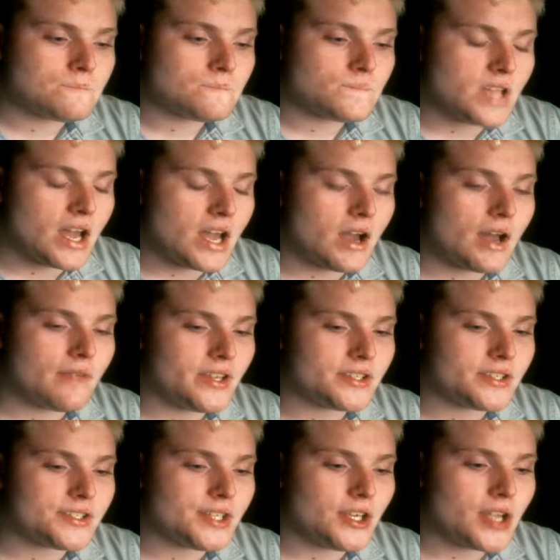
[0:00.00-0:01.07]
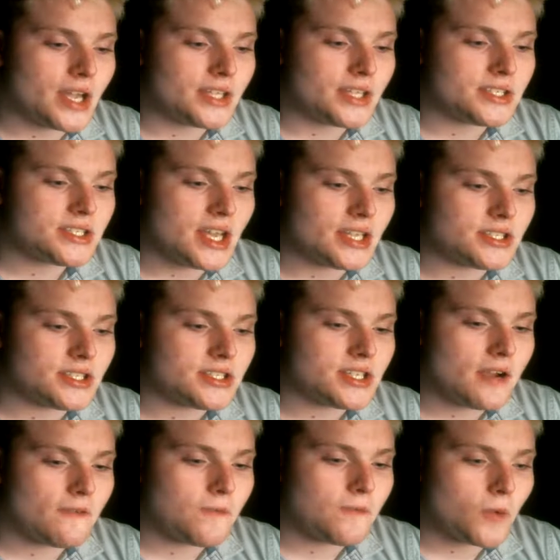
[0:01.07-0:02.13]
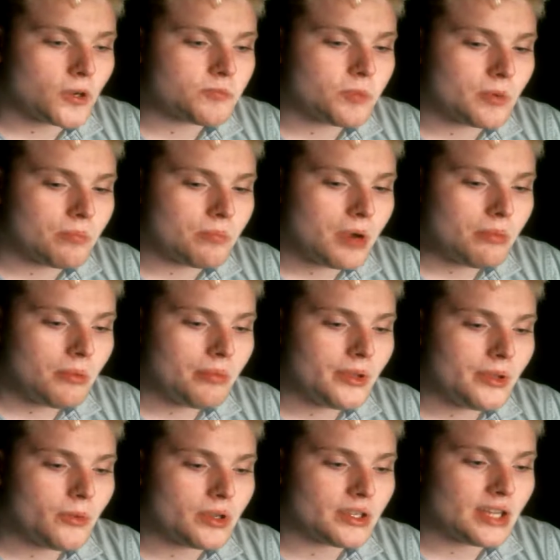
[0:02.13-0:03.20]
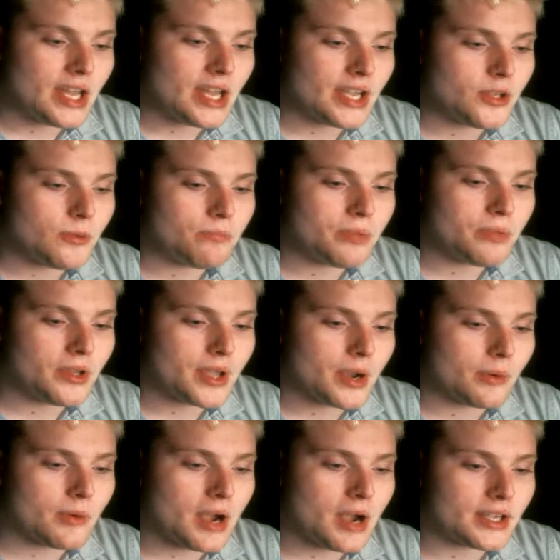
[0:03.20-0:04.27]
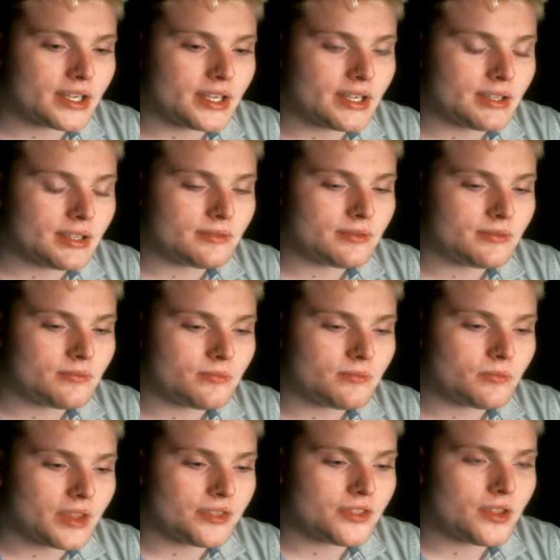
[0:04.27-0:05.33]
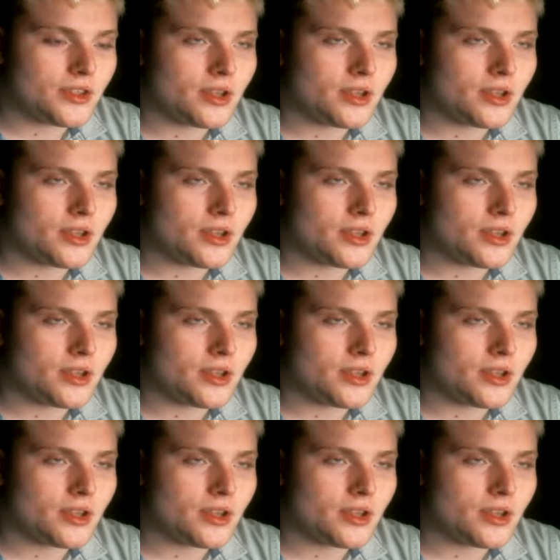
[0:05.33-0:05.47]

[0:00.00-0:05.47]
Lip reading: Now, obviously, United States Air Force probably won't like you building a rocket with